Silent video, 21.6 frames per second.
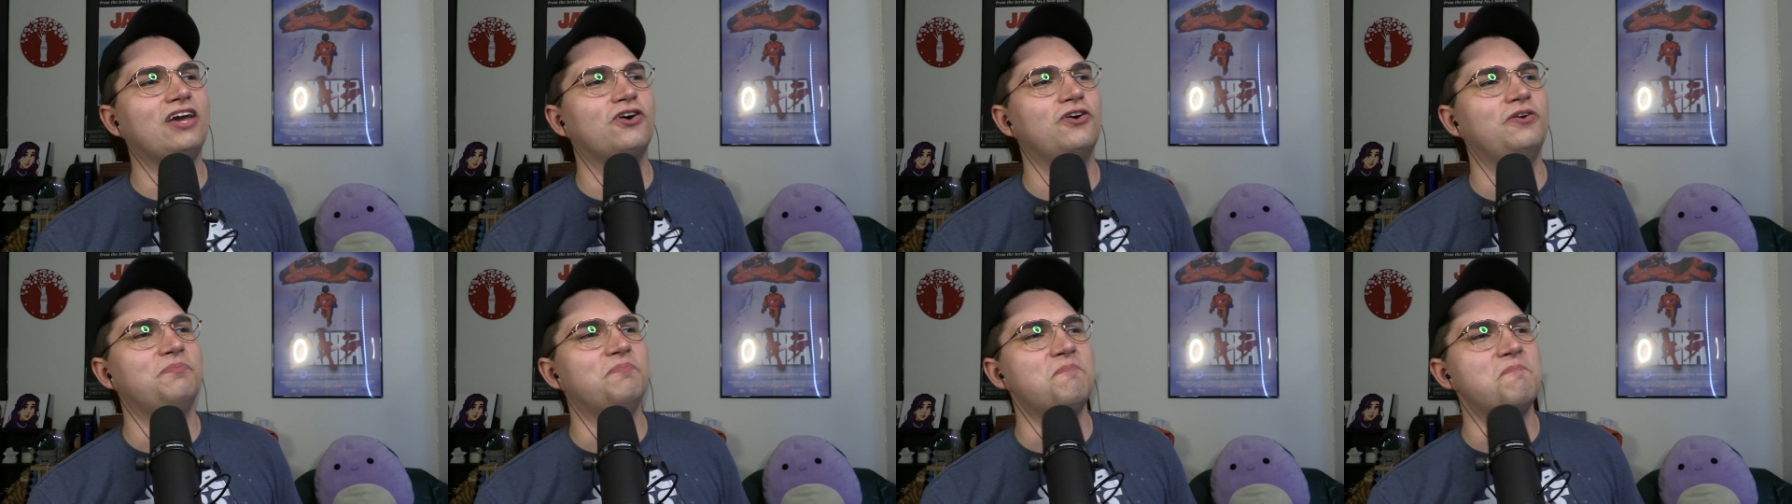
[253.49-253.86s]

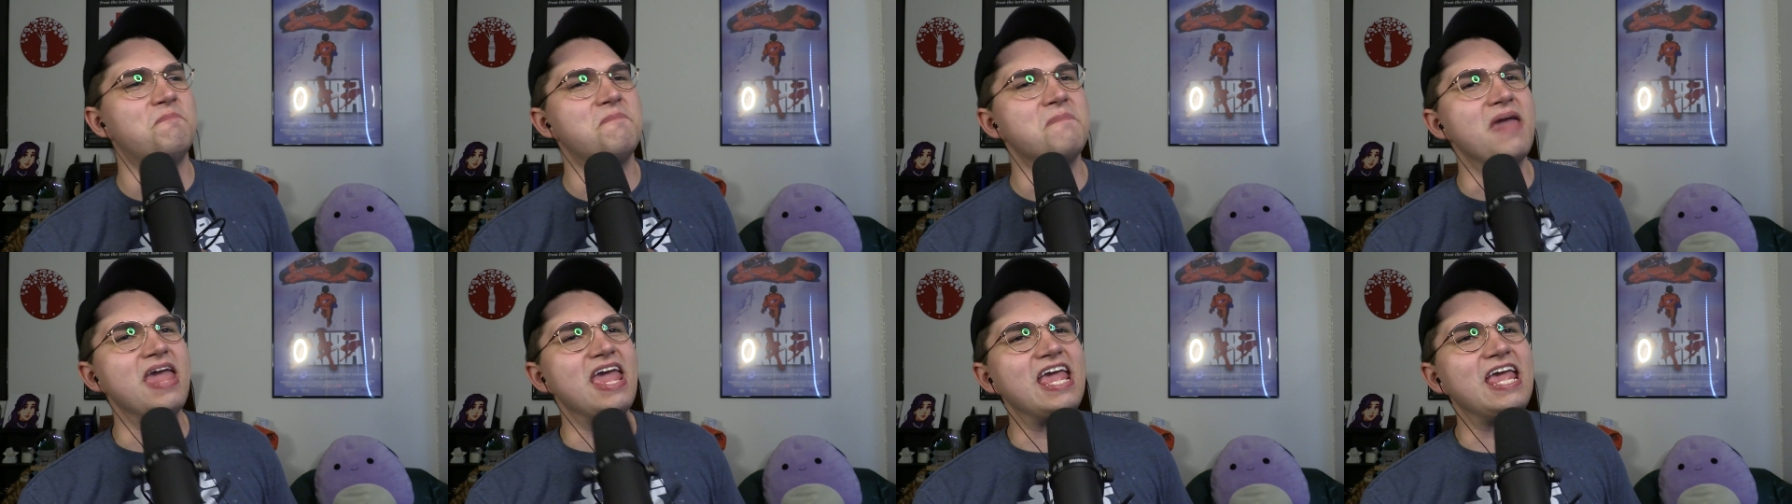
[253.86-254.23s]
could
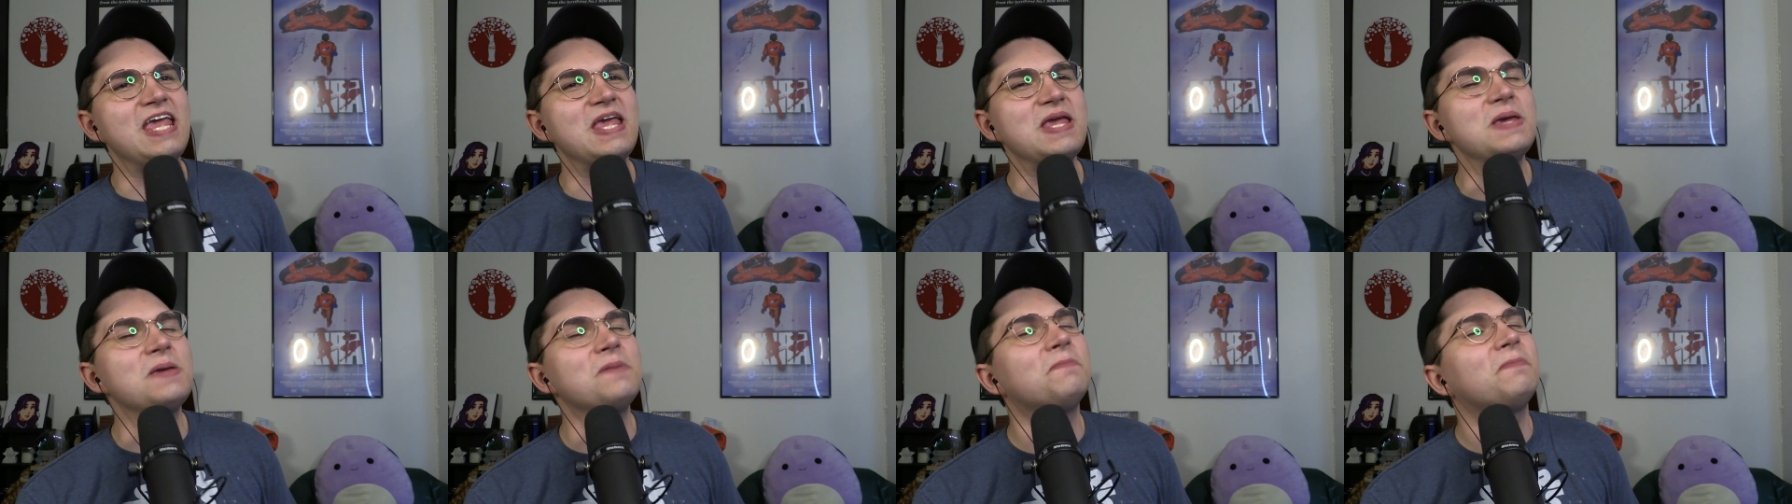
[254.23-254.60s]

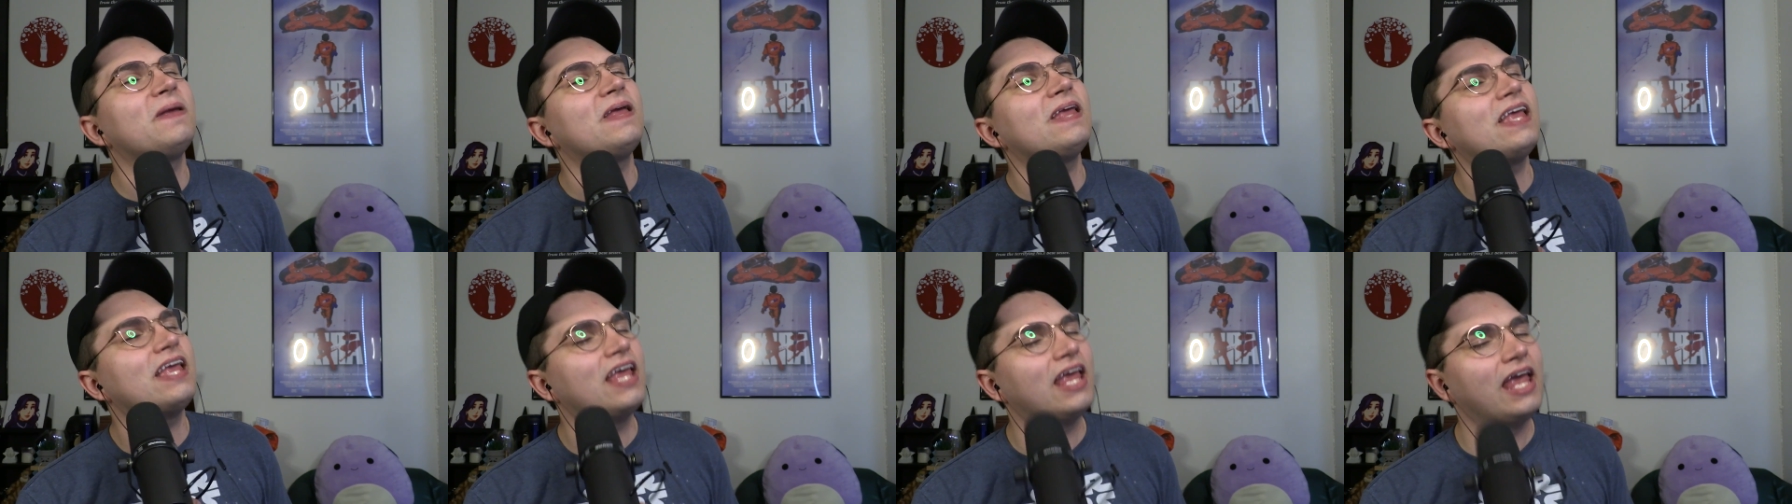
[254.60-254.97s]

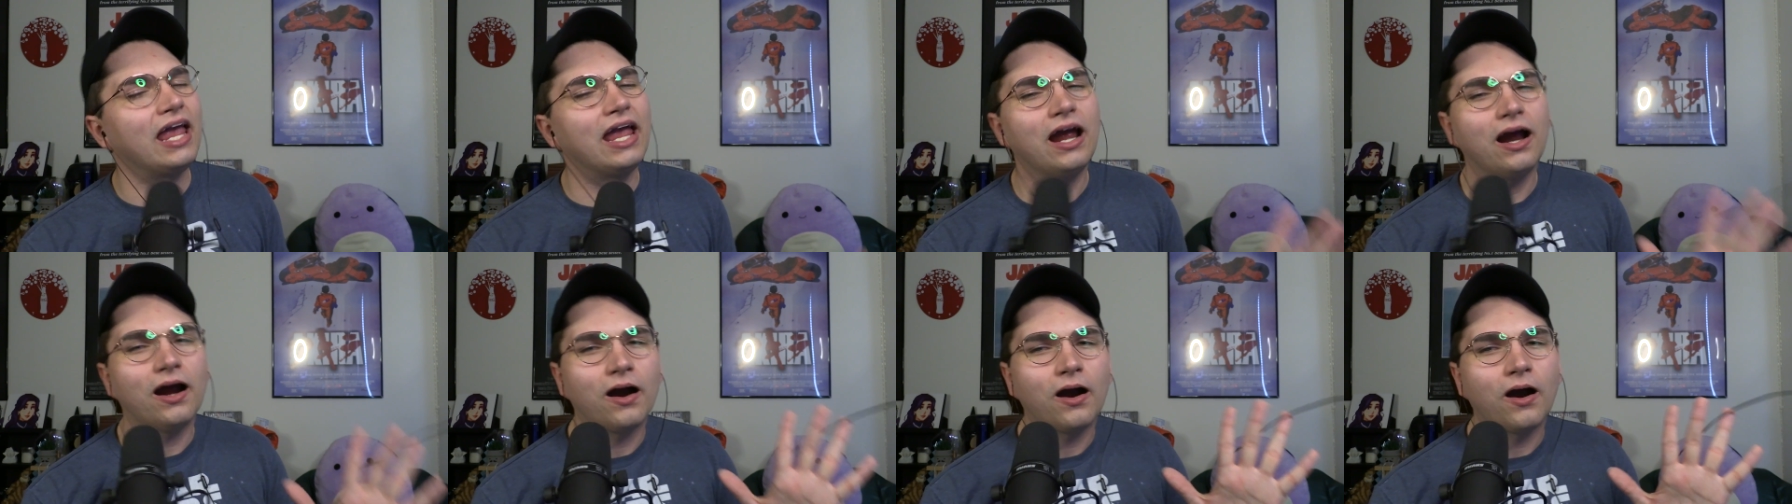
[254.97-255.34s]
maybe
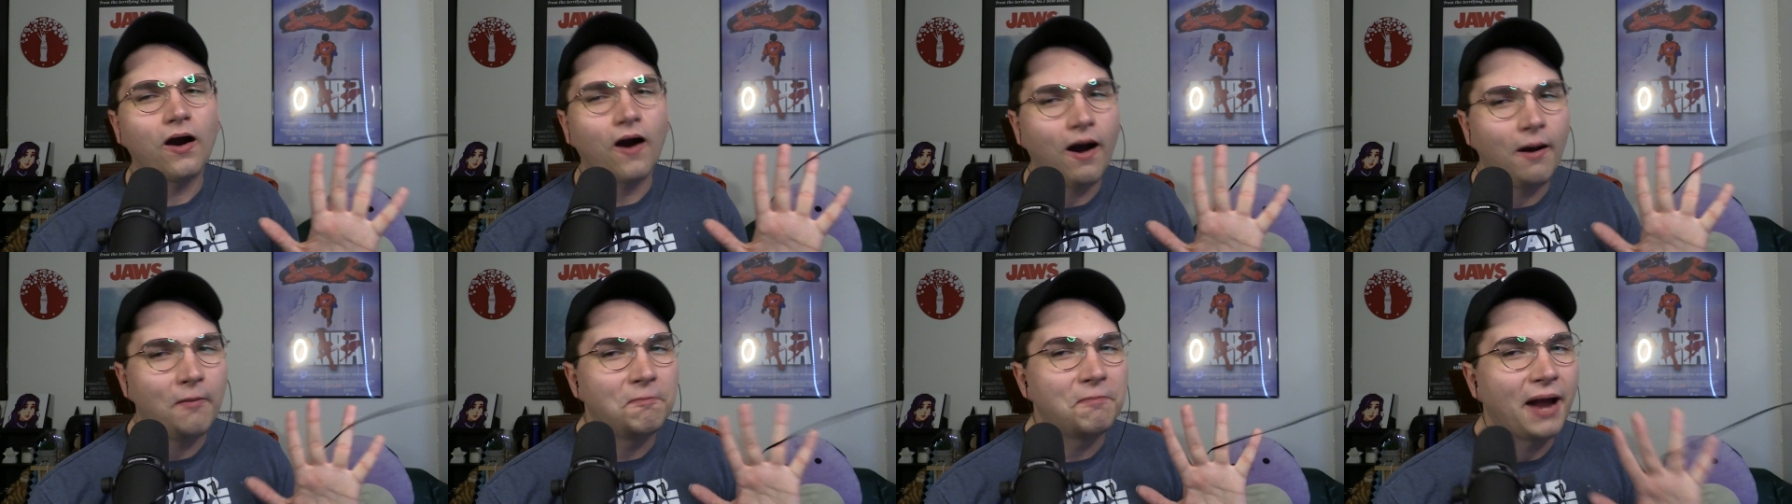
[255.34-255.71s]
hear
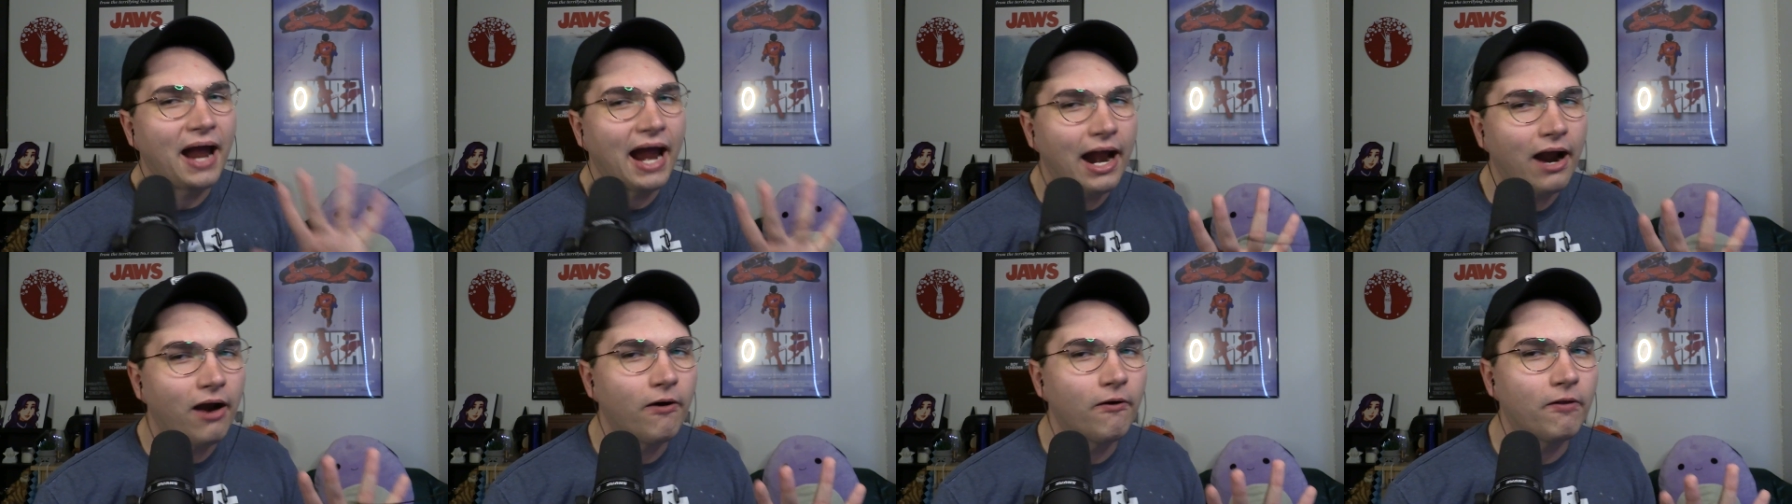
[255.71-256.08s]
a
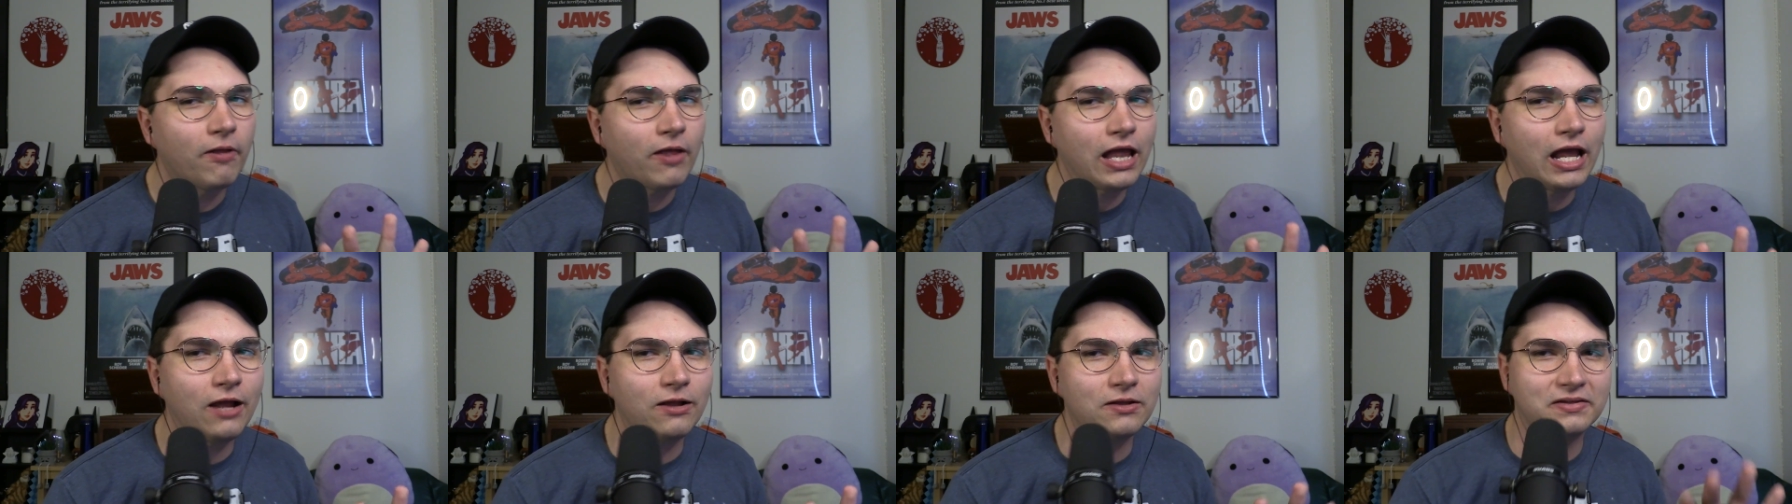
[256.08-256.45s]

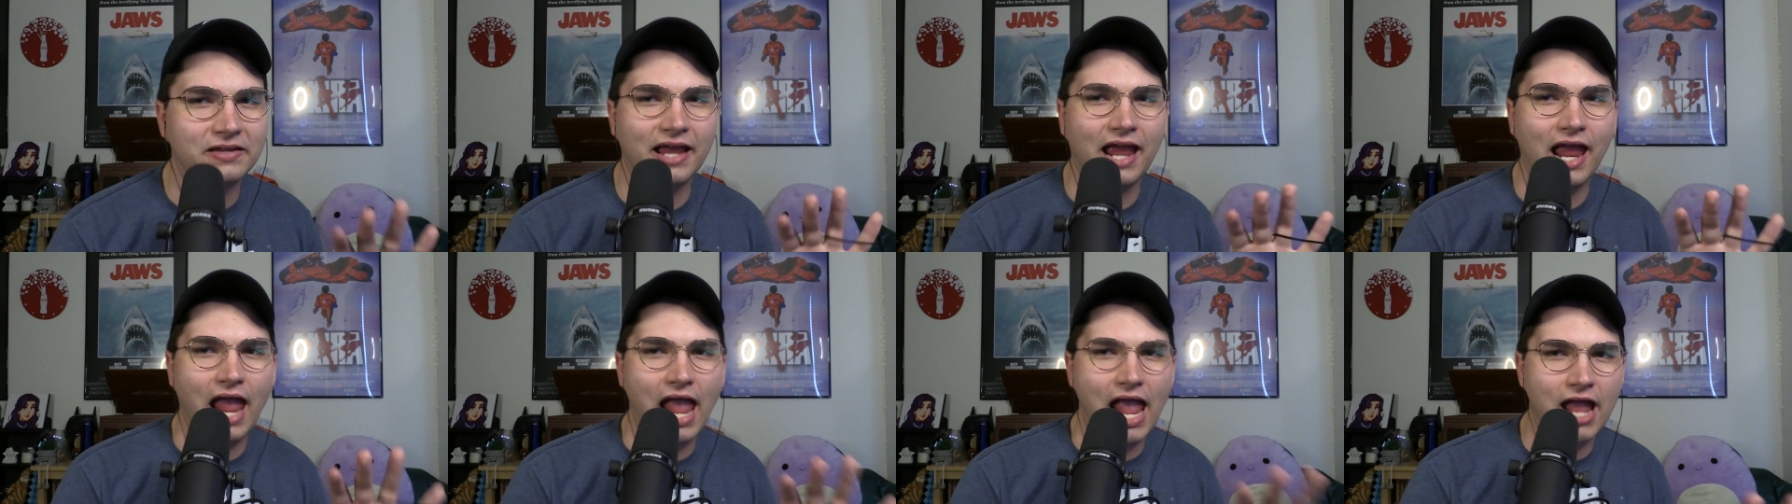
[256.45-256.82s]
parallel
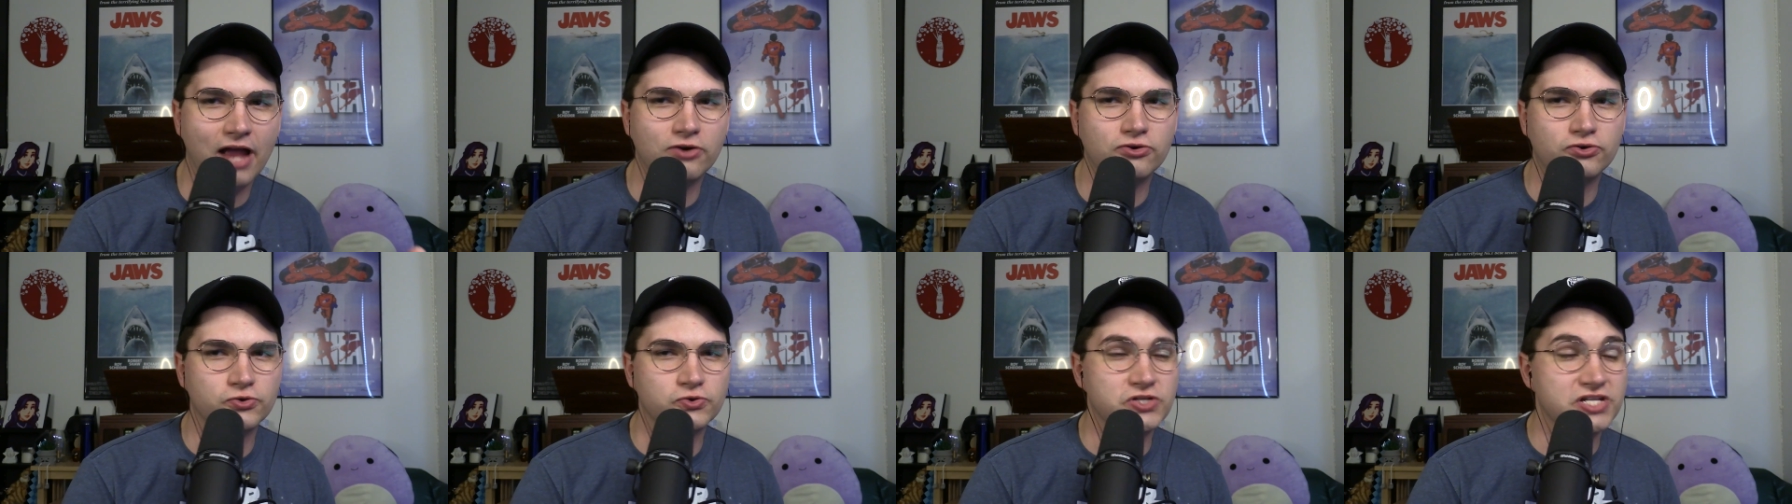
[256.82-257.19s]
to
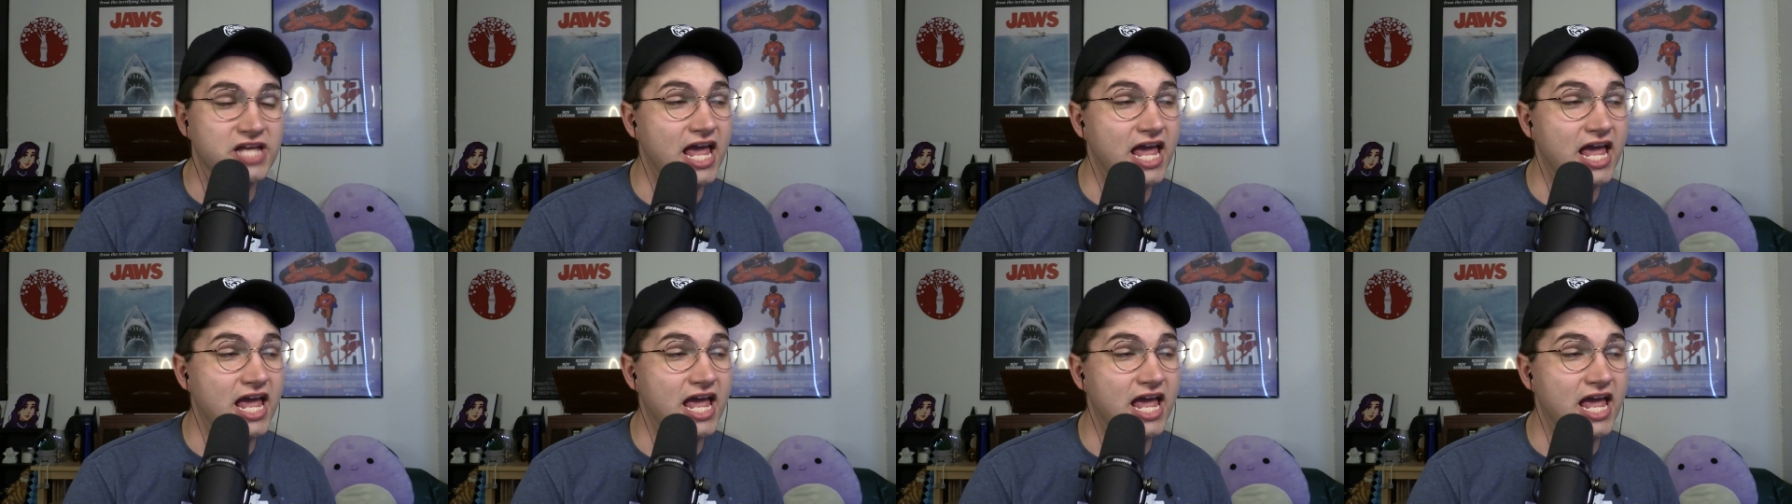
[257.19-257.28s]
Andrew